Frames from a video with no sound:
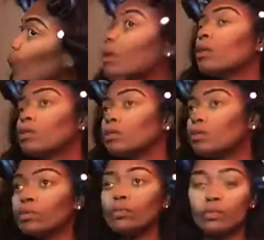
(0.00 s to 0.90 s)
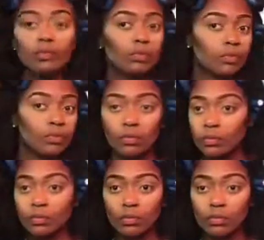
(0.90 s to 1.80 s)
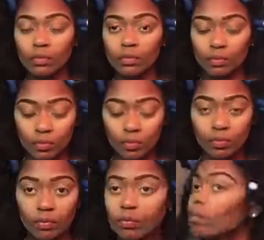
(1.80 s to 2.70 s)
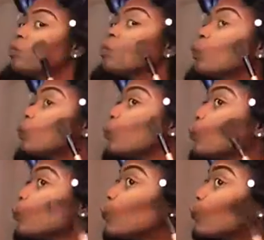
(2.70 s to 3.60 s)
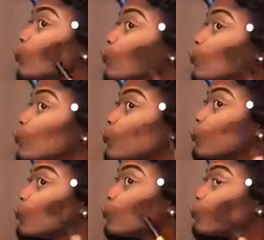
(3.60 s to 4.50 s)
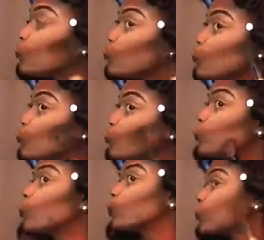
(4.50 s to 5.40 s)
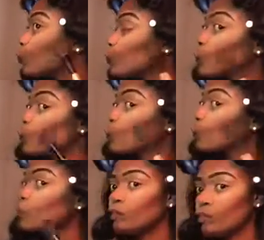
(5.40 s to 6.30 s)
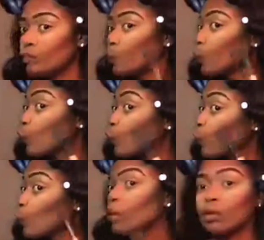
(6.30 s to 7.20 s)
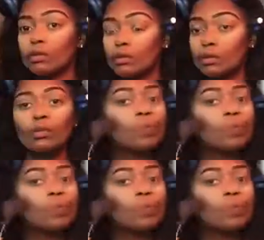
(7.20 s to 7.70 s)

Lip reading: darkest color that it can come in. And I'm going to use this big blush brush to apply it to my face. I'm going to put it on